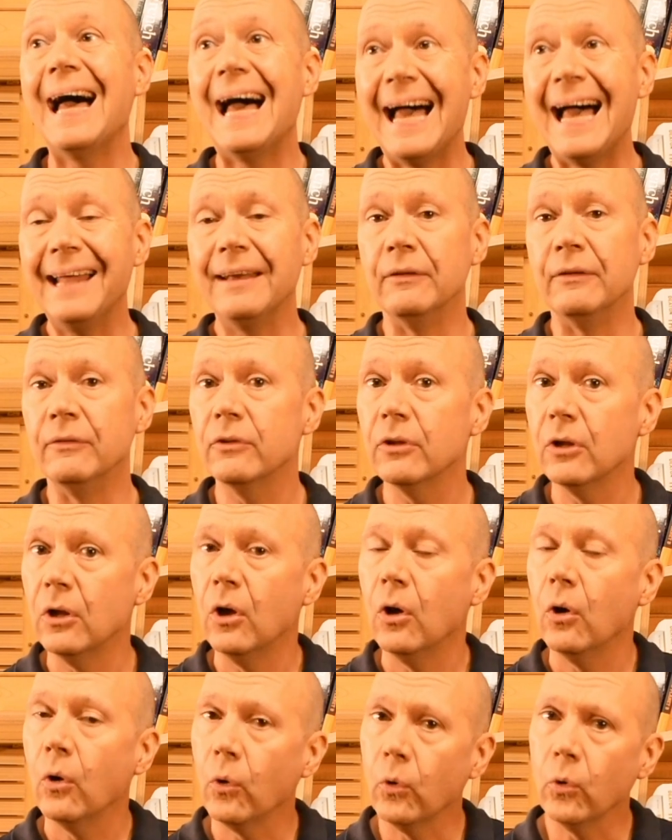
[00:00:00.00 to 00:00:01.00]
And
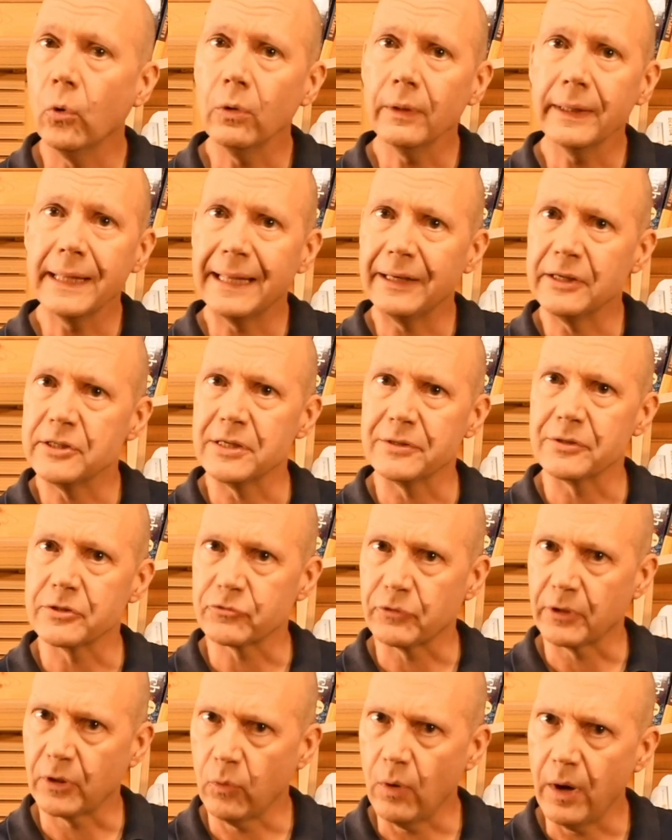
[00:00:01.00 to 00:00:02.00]
all the energy
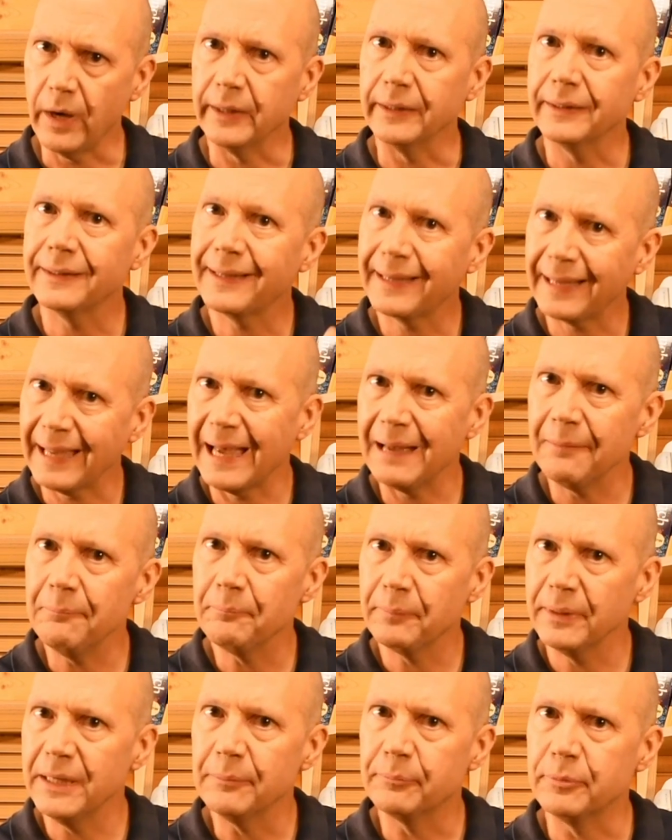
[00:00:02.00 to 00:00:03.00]
that's required
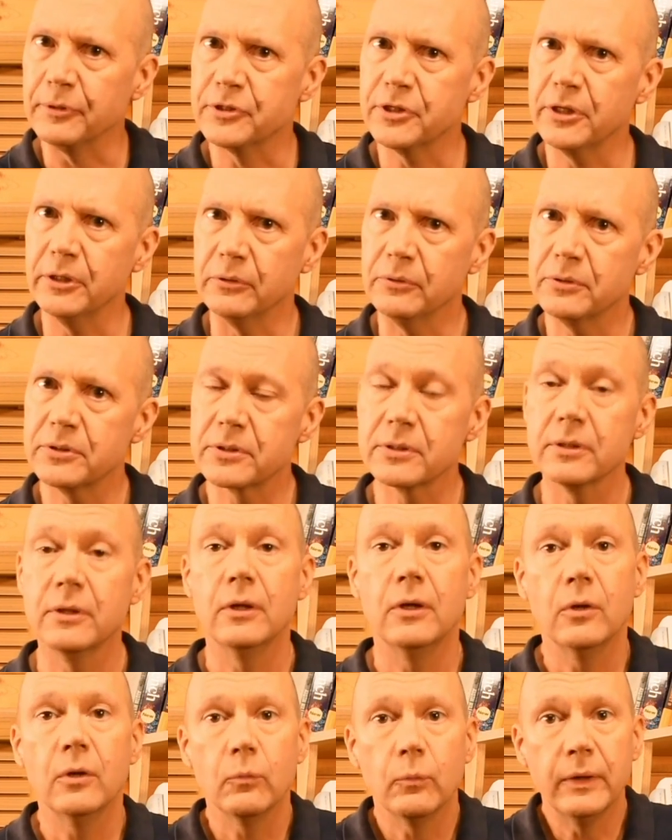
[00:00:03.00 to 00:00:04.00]
can be produced
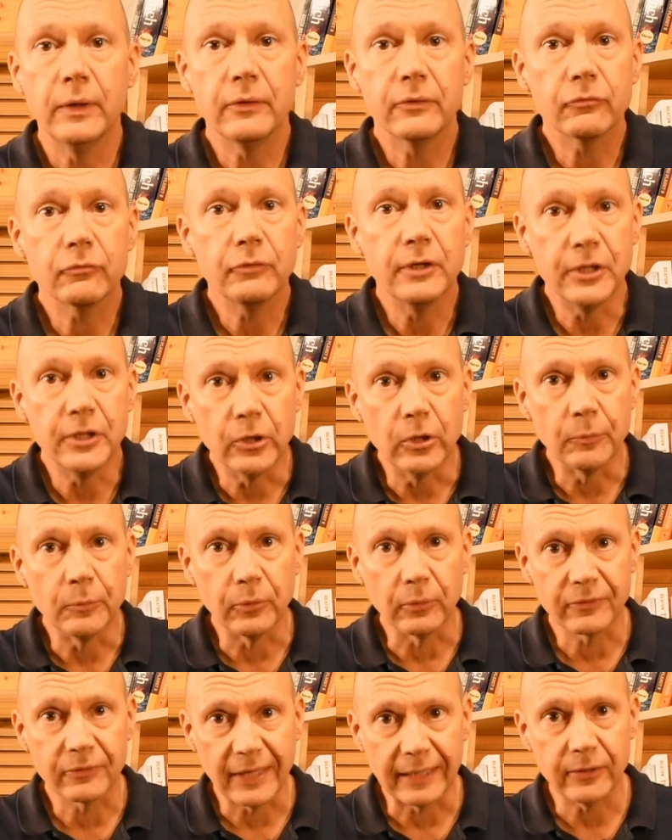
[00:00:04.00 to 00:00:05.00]
with
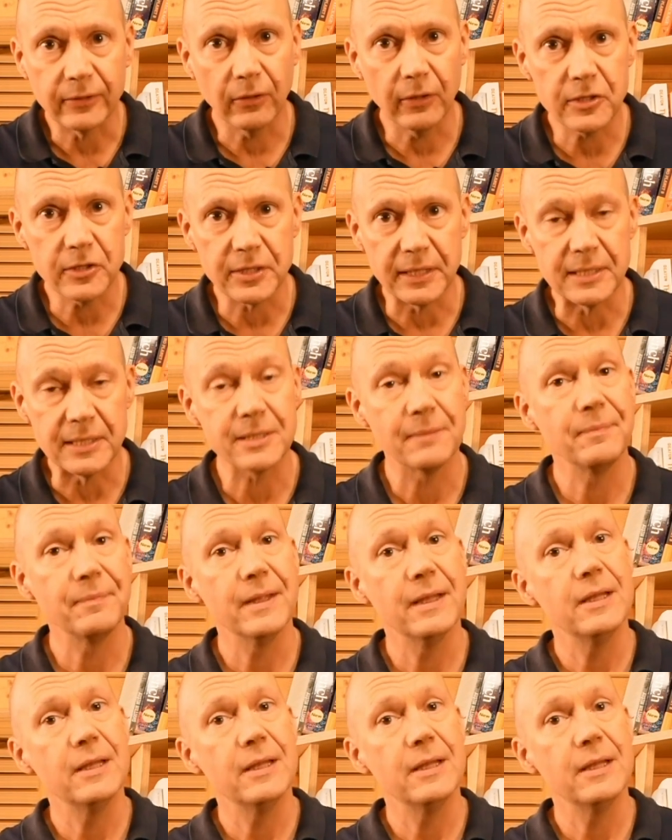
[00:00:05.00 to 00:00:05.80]
renewable technologies.